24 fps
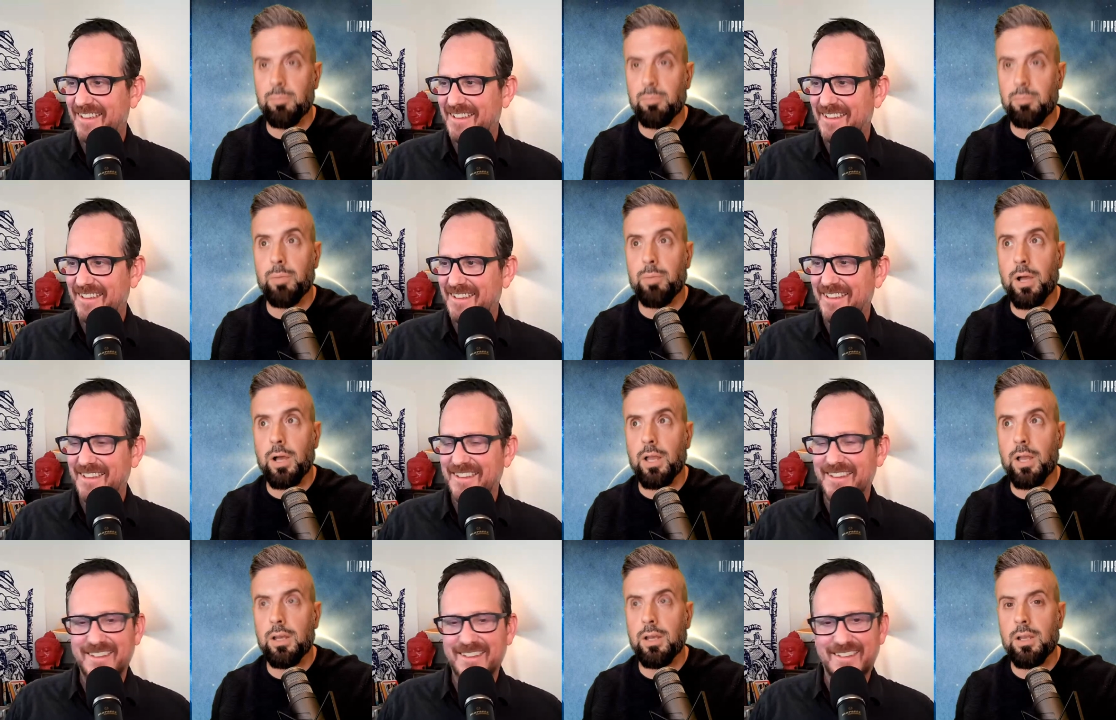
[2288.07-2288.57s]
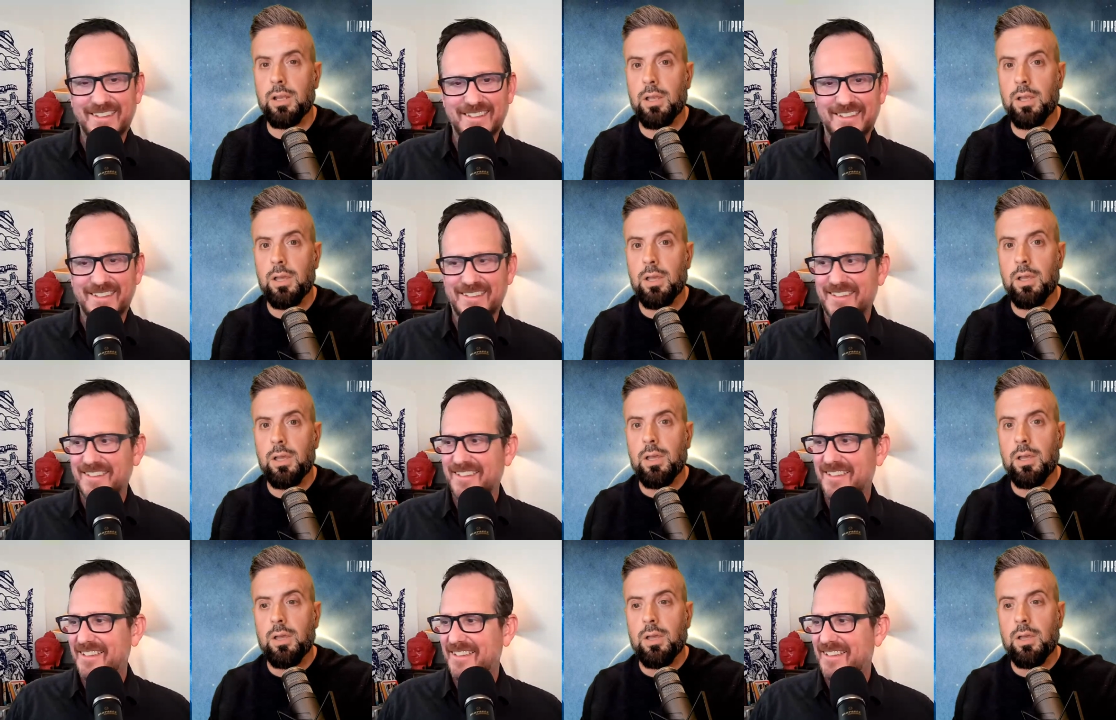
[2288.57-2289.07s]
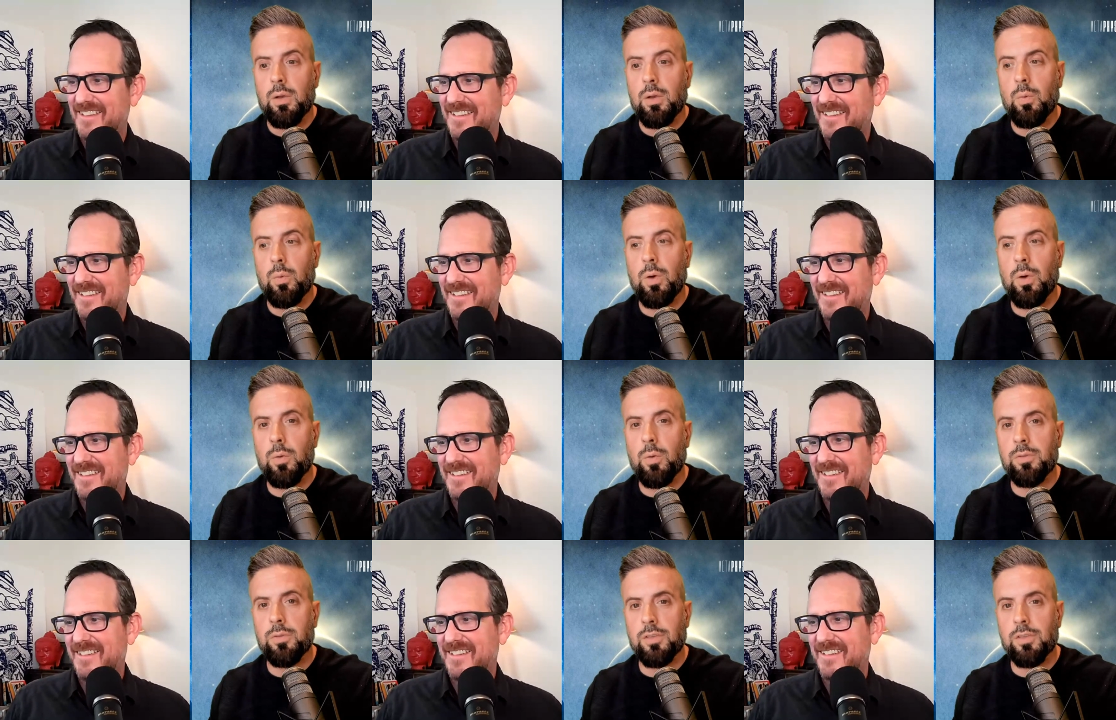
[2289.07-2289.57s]
Speaker 1: But what
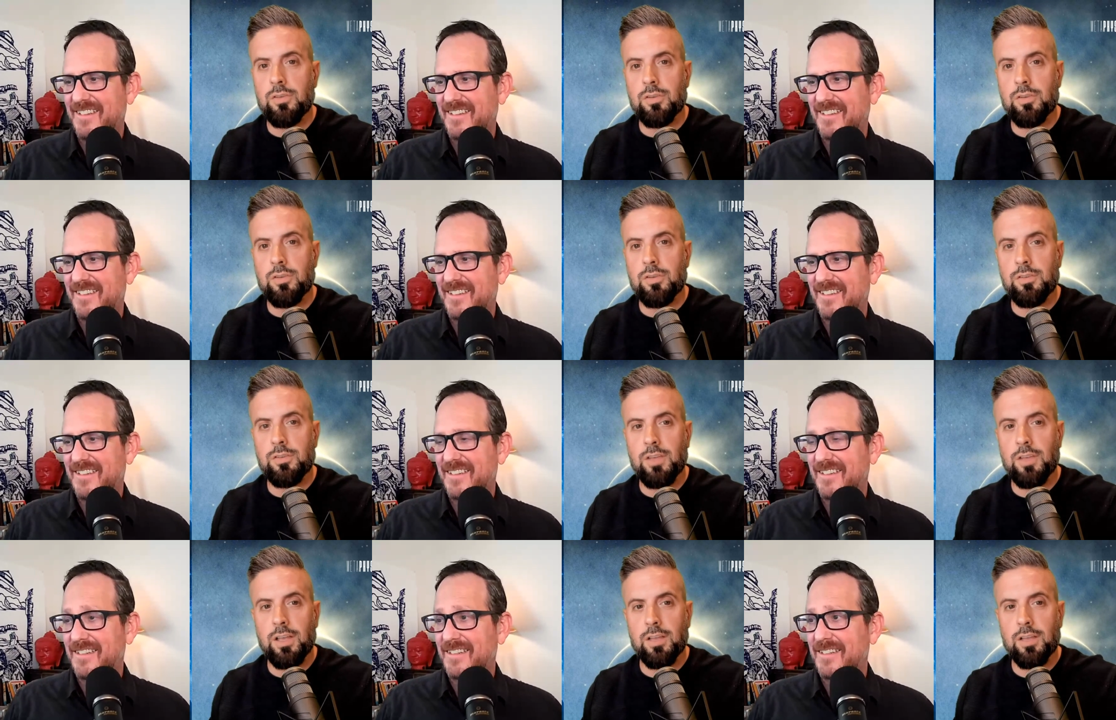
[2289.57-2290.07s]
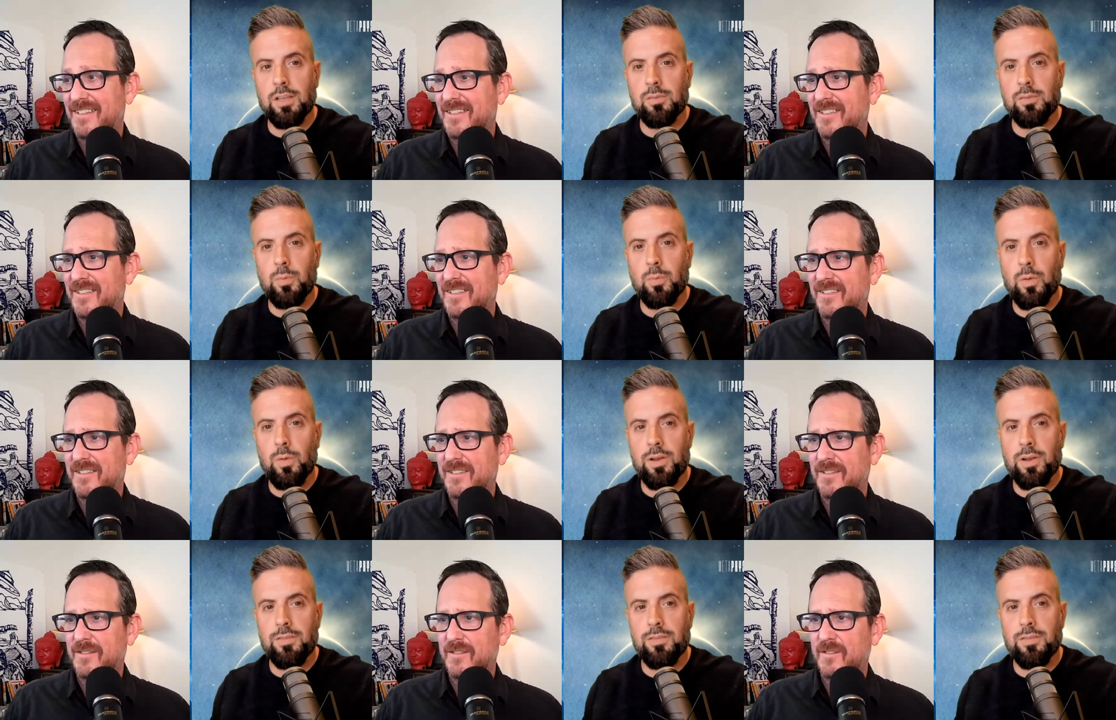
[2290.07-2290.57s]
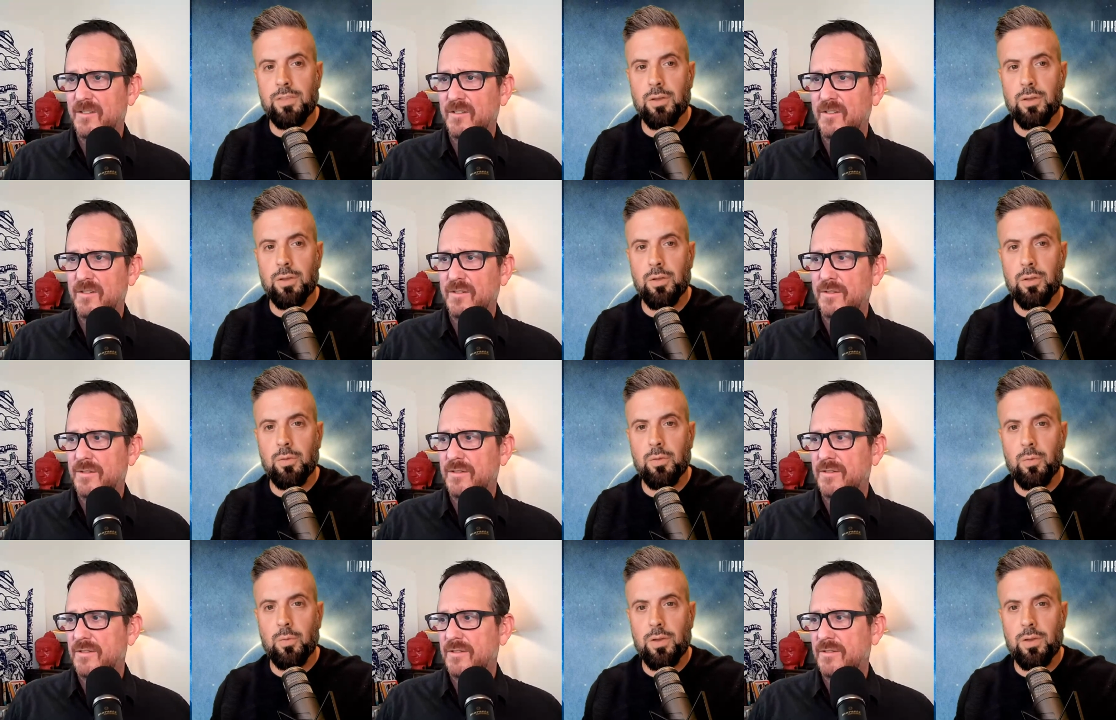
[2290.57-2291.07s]
was interesting is one of the
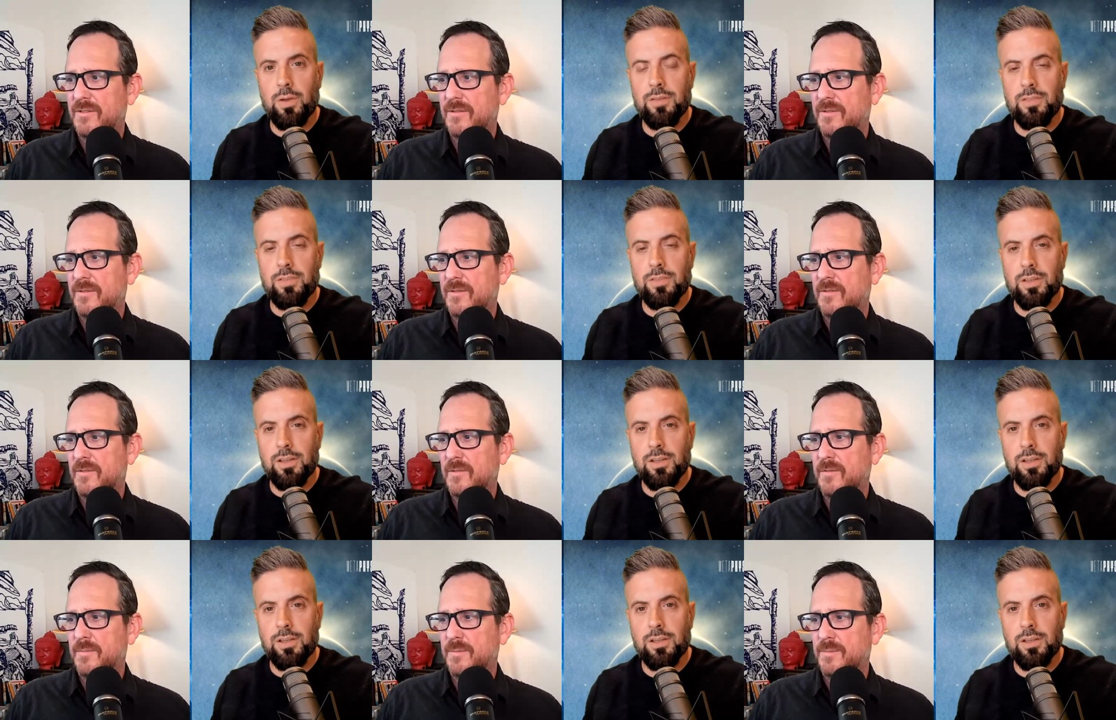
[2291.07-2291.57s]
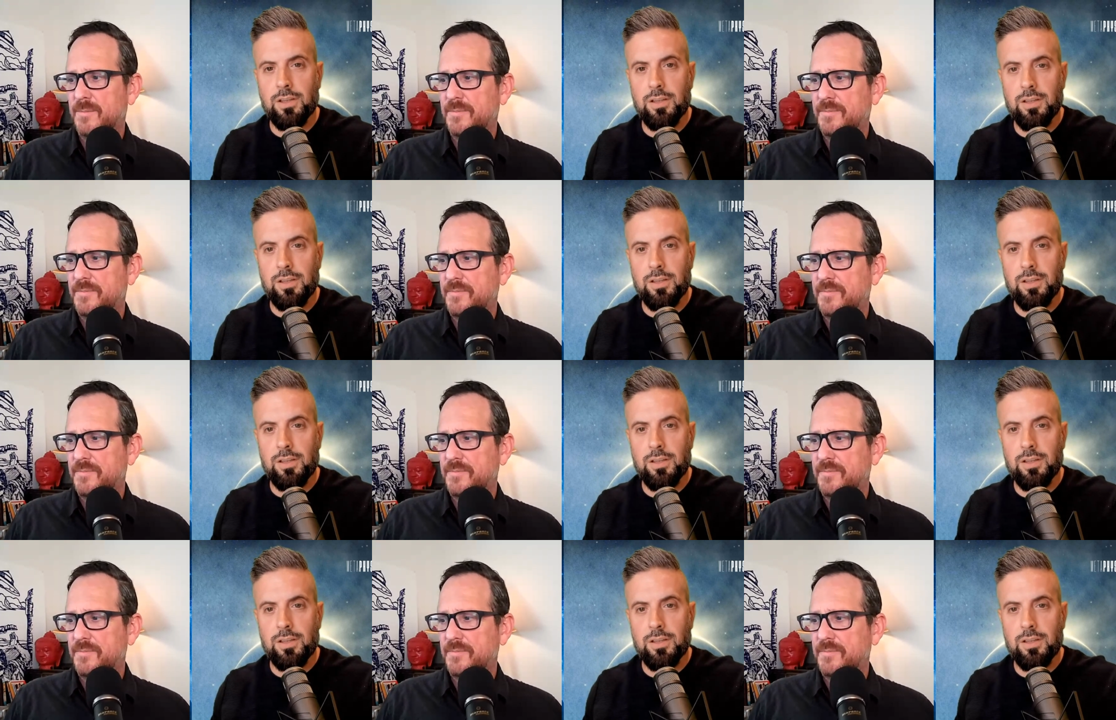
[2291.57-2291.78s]
one of the